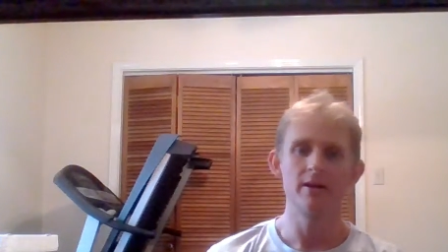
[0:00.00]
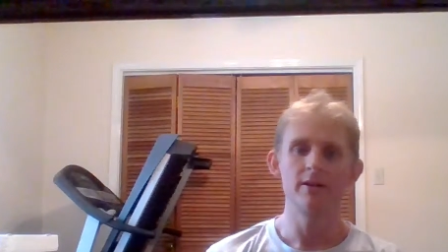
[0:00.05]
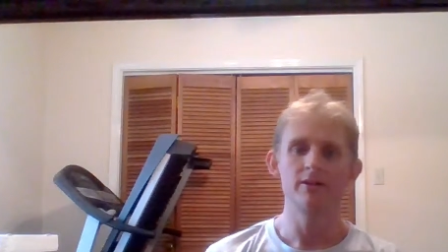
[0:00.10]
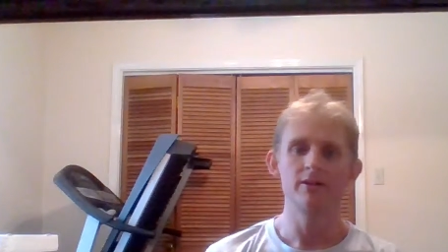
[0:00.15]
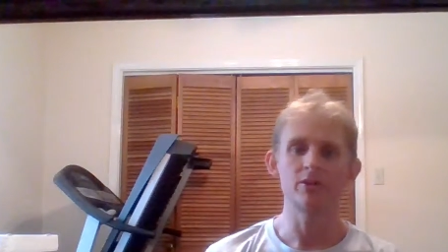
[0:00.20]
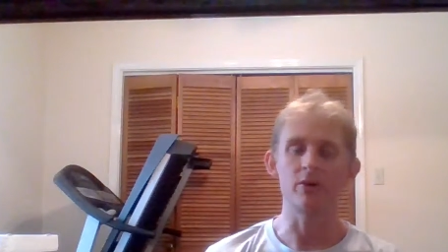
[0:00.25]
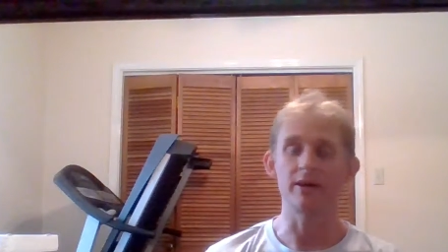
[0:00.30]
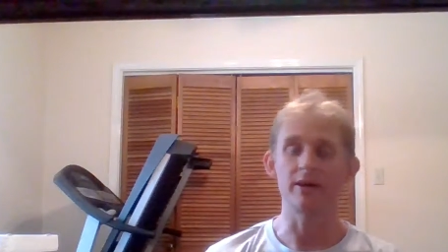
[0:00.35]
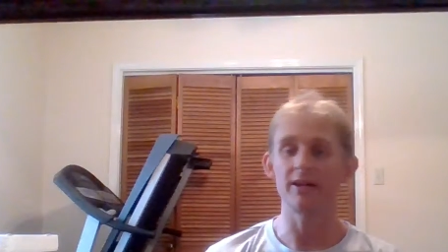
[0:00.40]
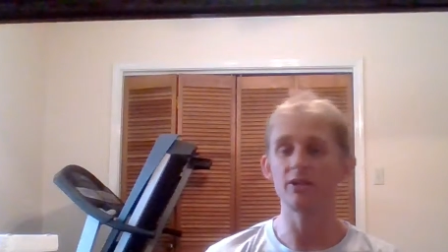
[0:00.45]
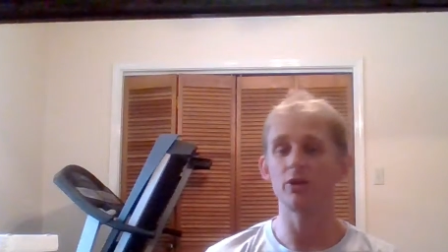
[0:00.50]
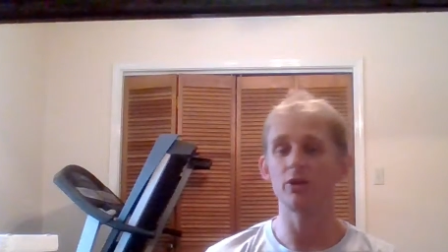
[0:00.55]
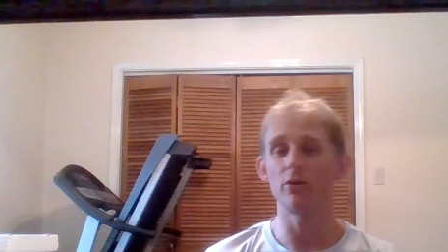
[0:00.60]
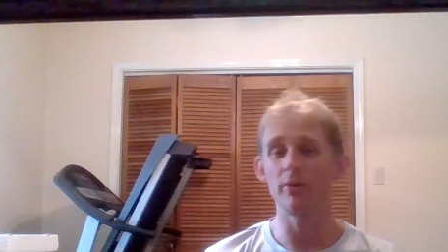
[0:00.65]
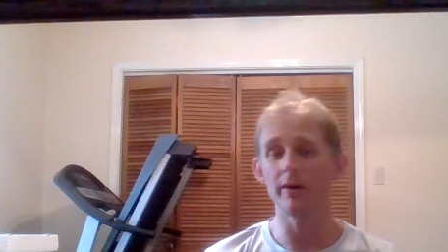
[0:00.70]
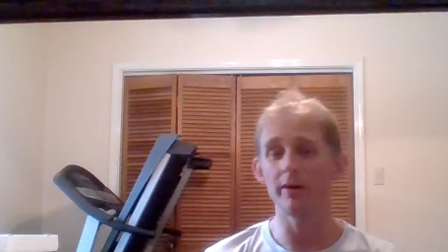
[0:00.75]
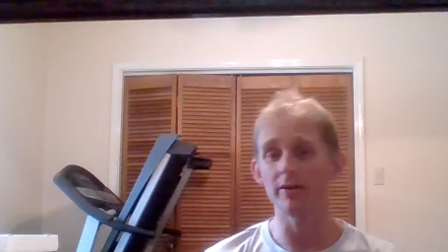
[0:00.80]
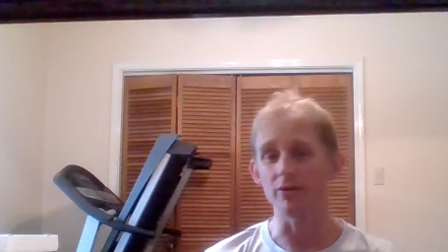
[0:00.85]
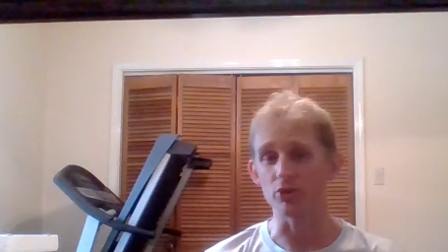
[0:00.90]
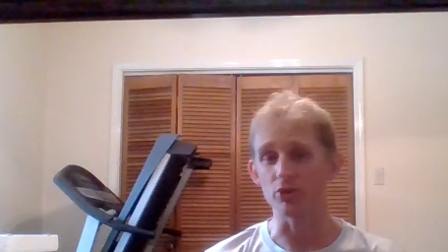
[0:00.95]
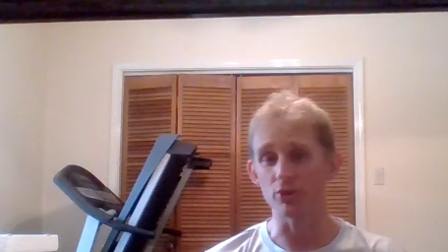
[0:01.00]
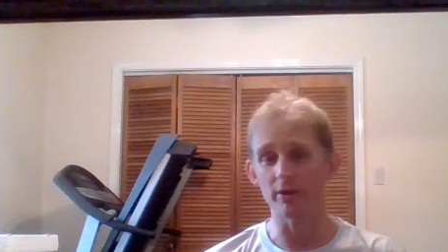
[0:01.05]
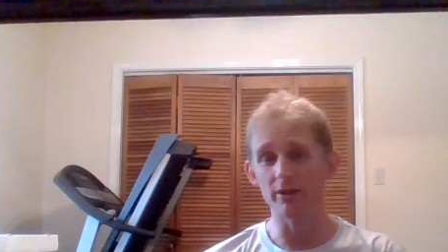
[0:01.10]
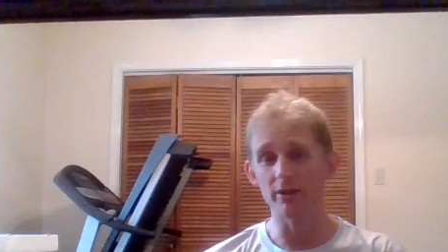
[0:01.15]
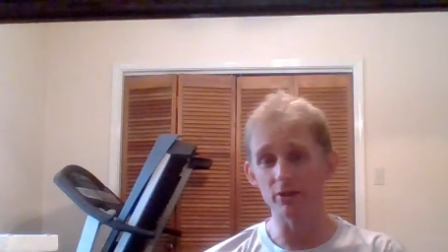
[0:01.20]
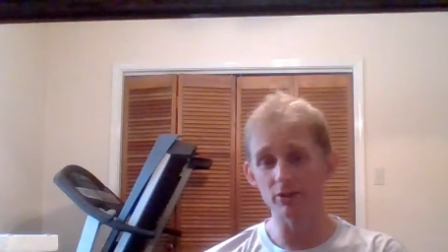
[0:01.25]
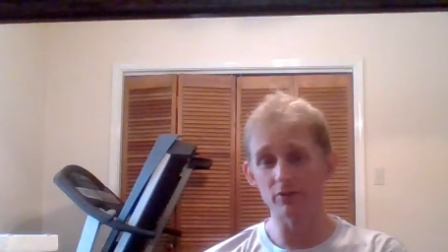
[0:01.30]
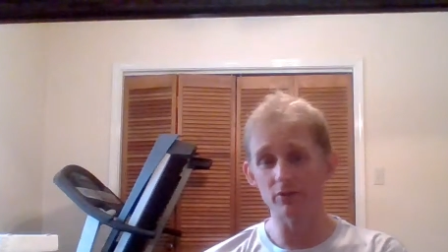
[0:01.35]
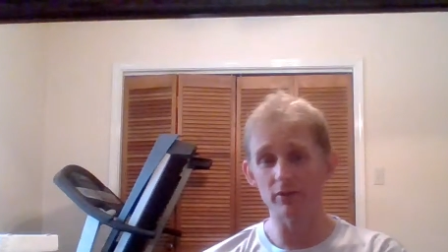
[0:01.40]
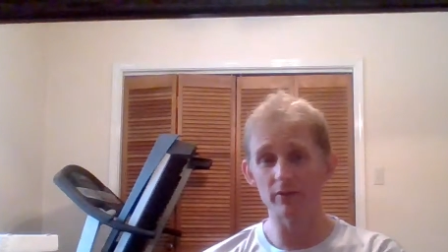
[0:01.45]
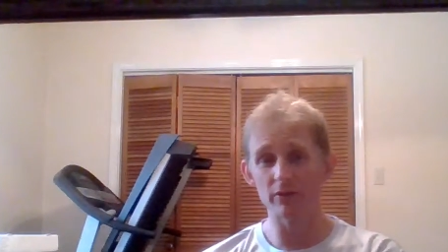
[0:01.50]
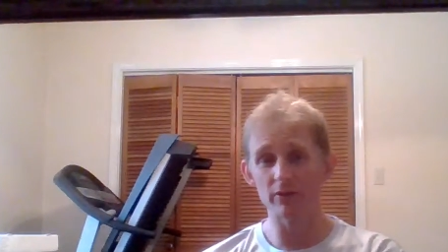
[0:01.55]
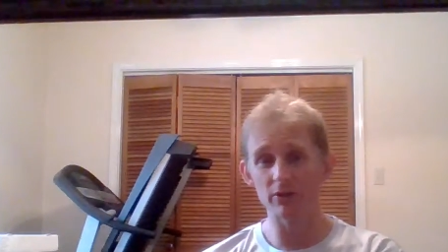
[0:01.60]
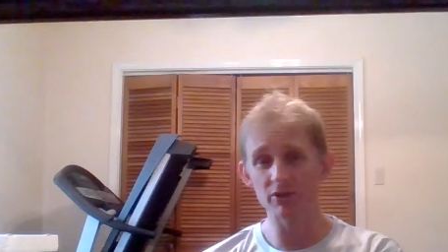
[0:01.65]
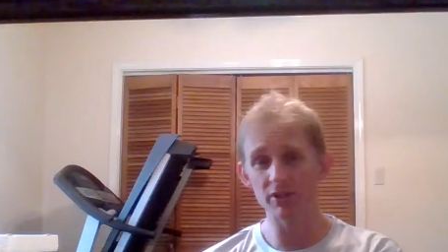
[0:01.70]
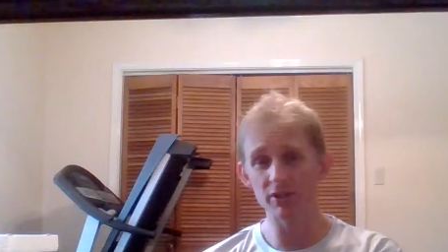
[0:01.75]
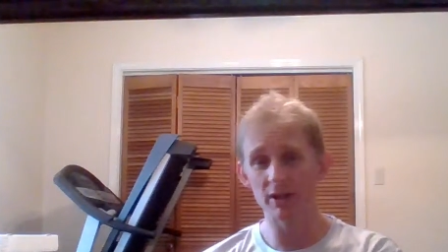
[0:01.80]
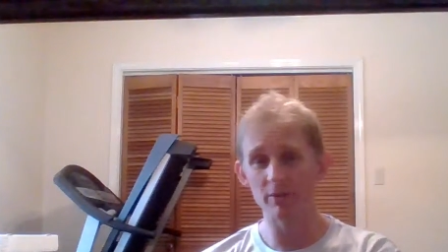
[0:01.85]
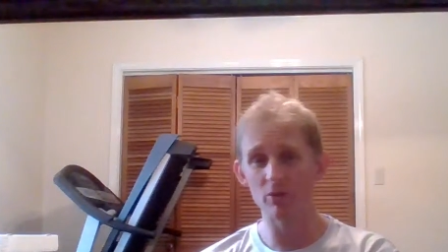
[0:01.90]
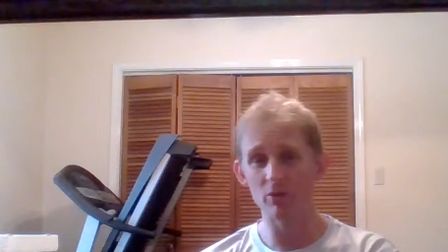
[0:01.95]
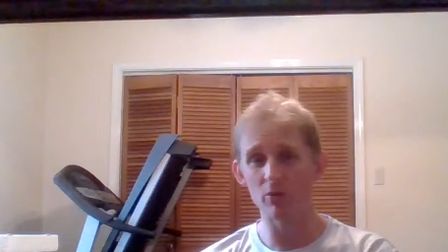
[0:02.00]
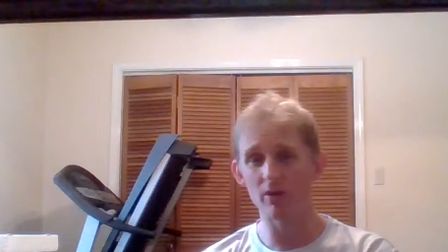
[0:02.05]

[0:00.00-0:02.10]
So I got to go run on the trails for the first time in a